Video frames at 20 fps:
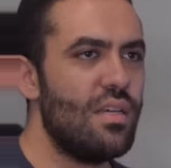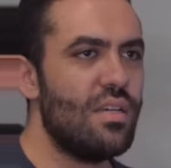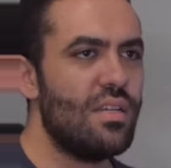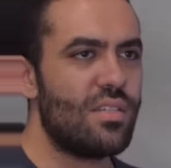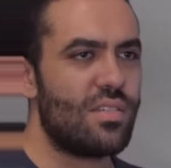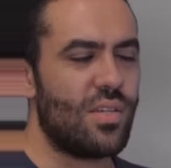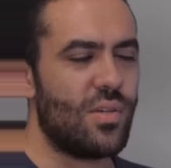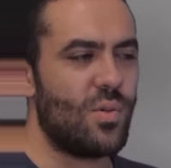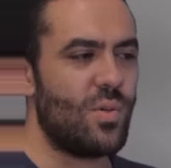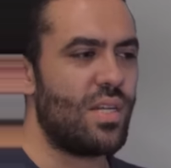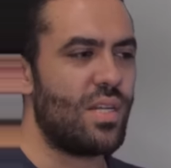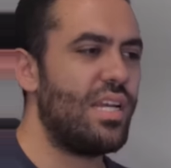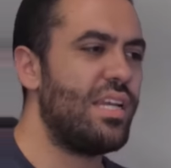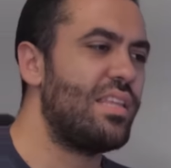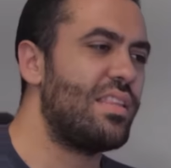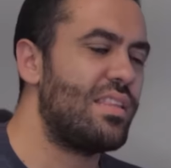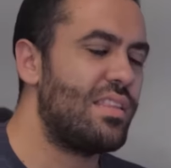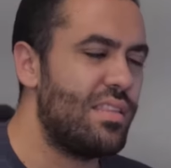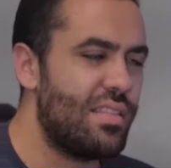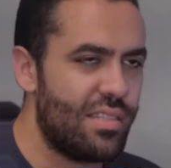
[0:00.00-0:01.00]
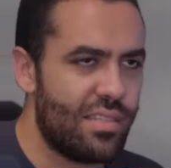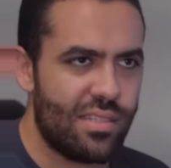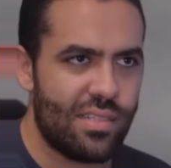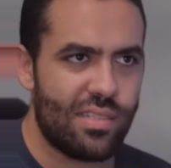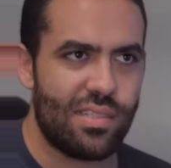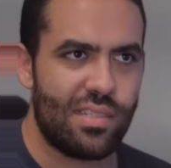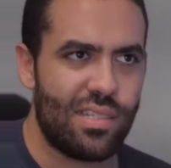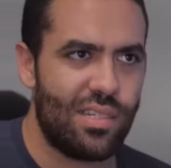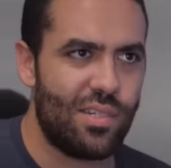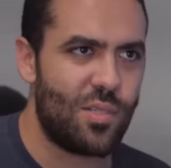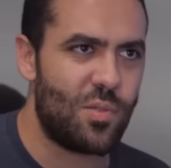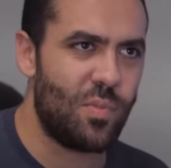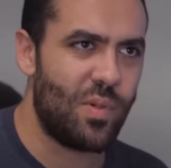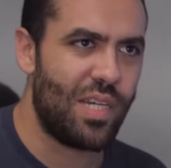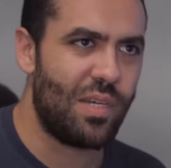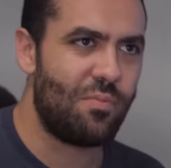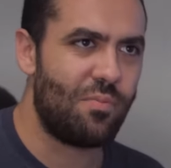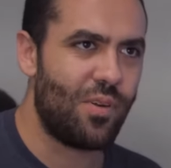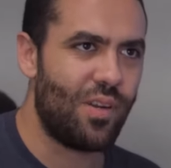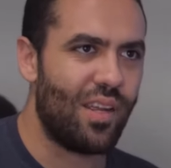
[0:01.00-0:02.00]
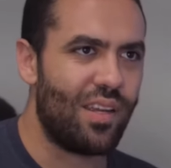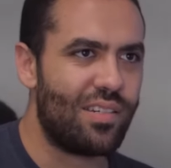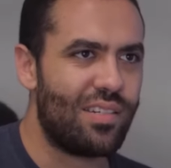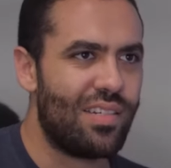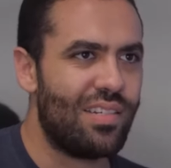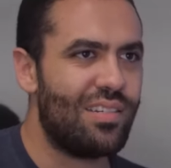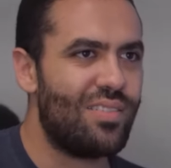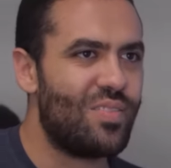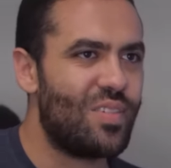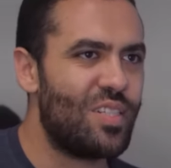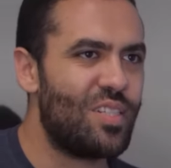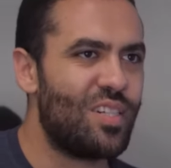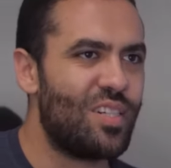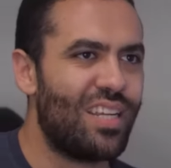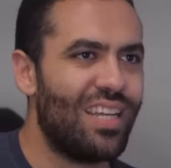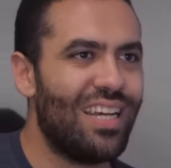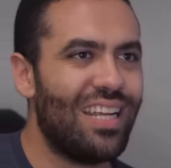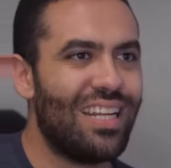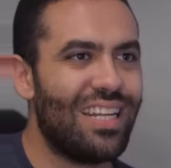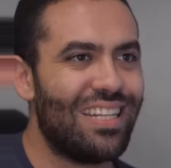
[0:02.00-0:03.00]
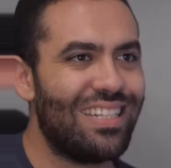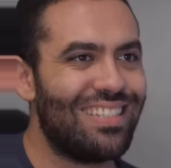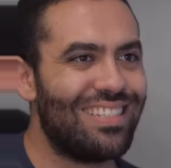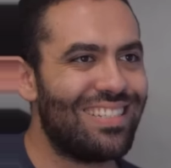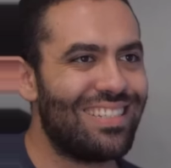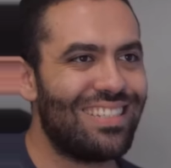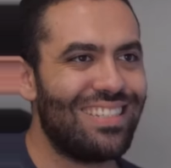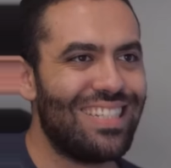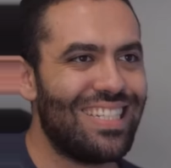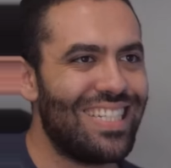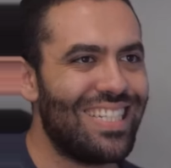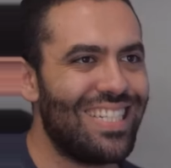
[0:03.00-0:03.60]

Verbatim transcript: So what I here's my prediction, which again is